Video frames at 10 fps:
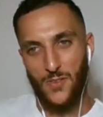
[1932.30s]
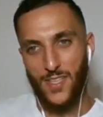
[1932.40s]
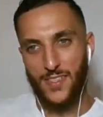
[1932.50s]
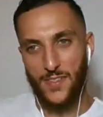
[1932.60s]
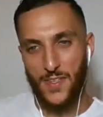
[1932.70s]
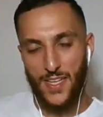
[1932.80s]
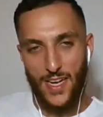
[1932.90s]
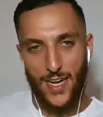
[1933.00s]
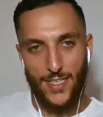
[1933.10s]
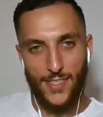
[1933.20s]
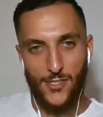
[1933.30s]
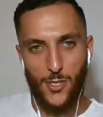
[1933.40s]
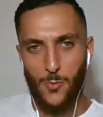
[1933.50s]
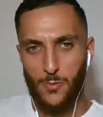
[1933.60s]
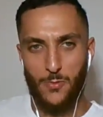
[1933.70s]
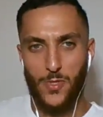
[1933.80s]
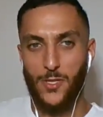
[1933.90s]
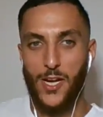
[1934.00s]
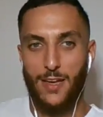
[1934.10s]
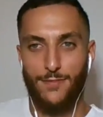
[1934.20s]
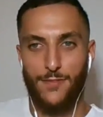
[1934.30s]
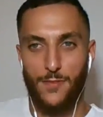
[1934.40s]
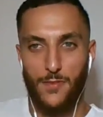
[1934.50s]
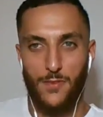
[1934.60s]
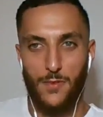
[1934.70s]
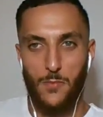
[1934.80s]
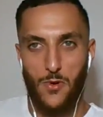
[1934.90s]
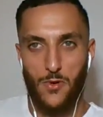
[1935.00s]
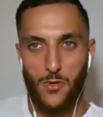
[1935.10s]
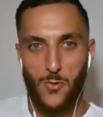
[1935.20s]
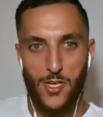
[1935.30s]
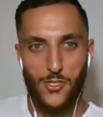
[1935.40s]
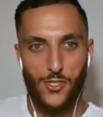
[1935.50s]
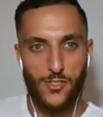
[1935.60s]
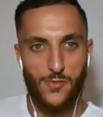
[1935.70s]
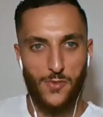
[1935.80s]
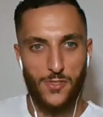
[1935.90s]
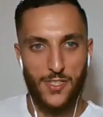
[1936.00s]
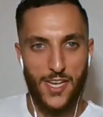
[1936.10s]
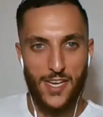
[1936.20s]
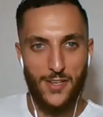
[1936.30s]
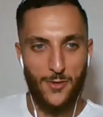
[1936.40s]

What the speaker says: right. So we don't have more questions for today,